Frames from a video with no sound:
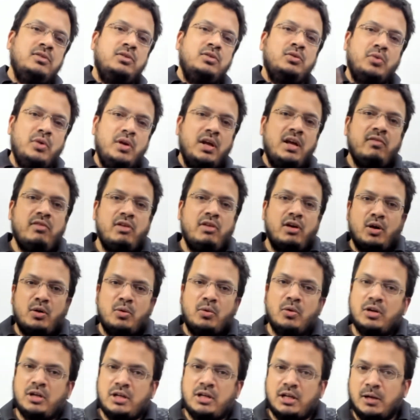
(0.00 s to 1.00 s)
Today we are in
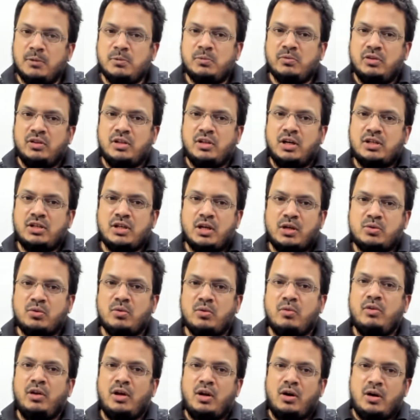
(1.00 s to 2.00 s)
good terms with Russia, so
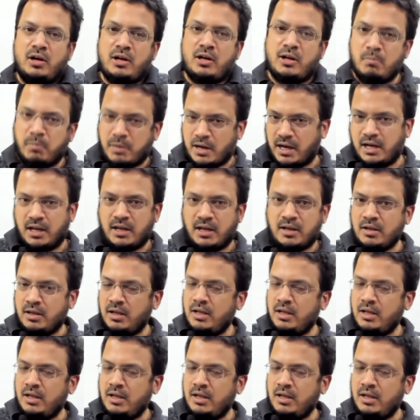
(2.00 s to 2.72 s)
we are not complaining.